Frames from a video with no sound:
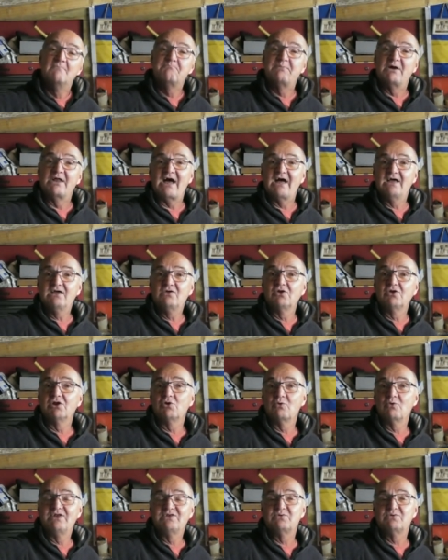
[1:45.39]
But I'm going to
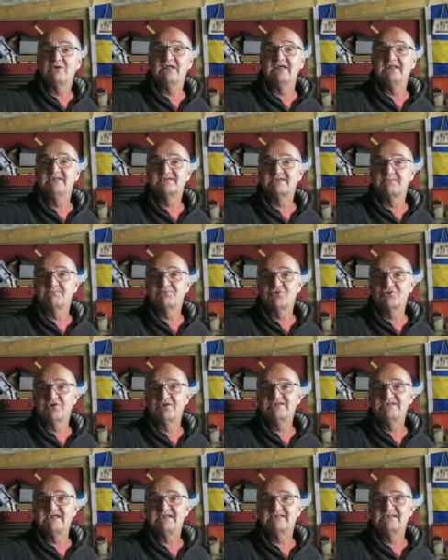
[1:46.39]
go into it in some sort
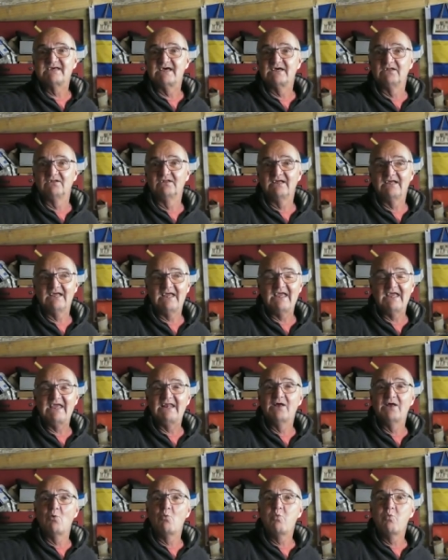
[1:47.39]
of detail
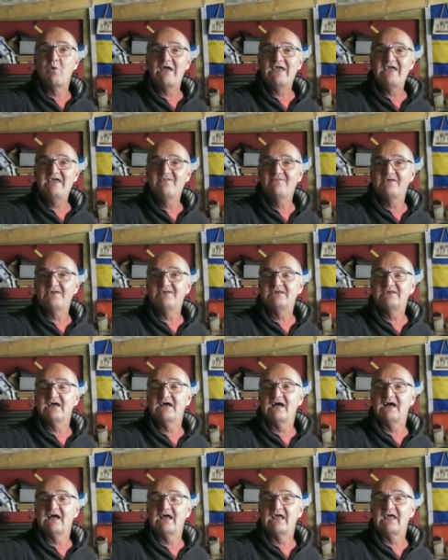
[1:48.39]
in a way that
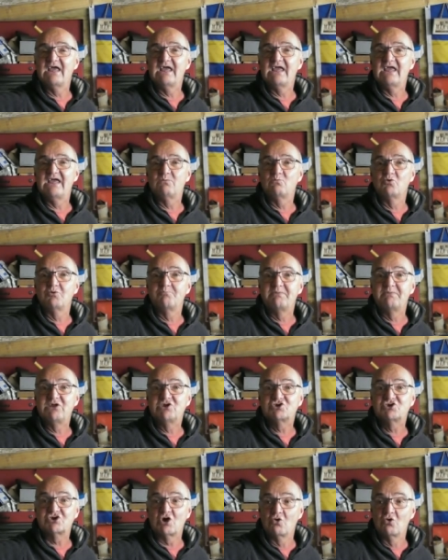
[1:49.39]
it would be
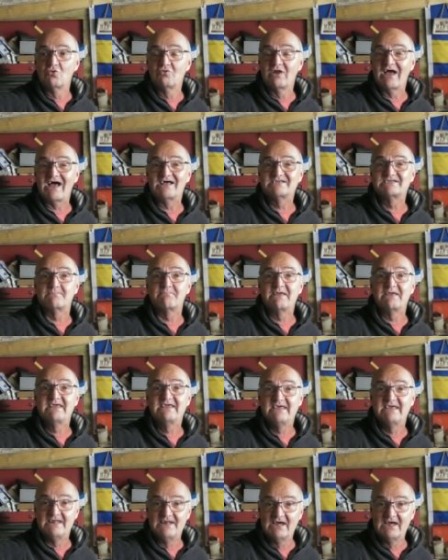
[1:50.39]
shown as a
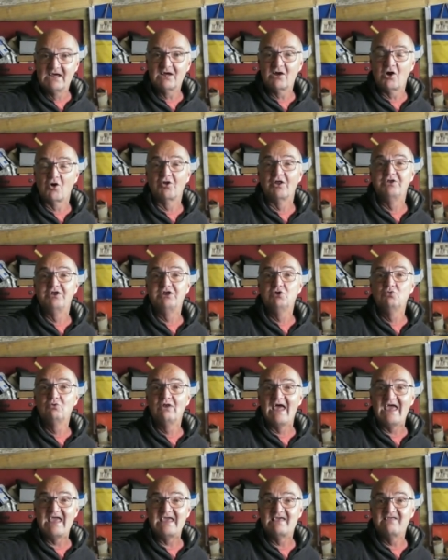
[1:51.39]
beginner on a new
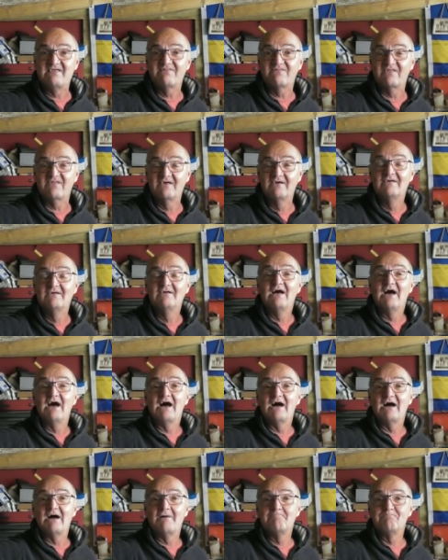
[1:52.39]
lathe
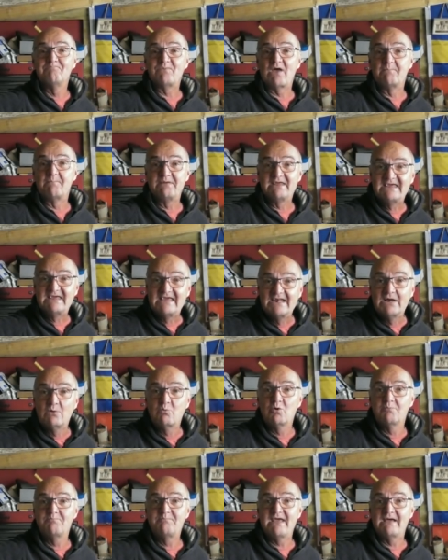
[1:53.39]
um, a beginner
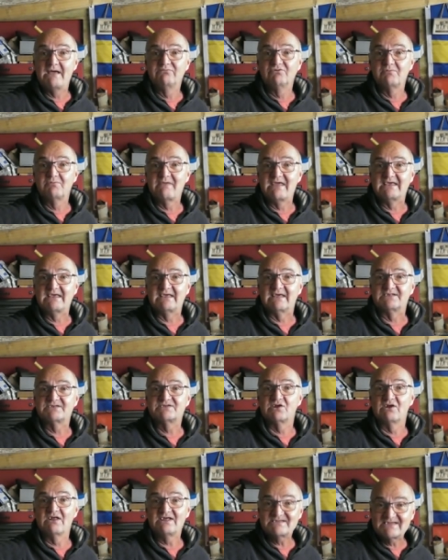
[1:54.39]
would be able to make it.
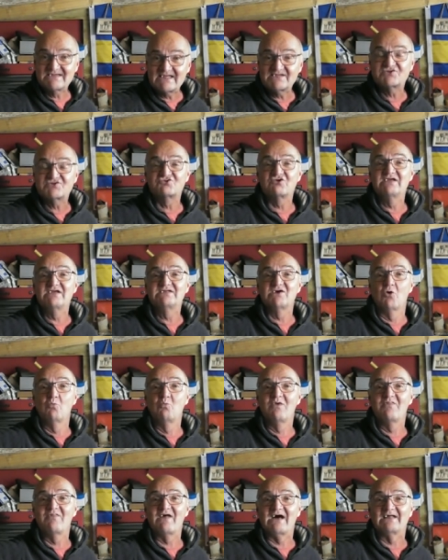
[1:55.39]
So let's get straight on
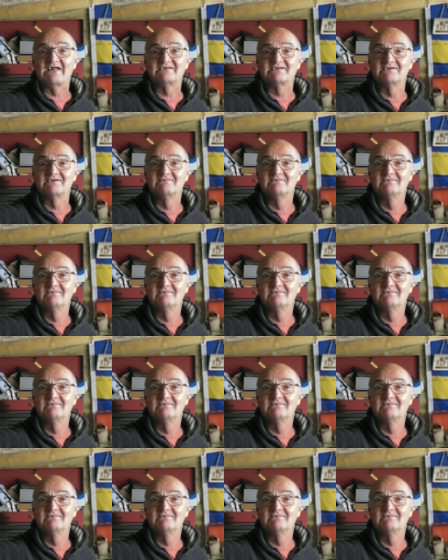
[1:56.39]
with that.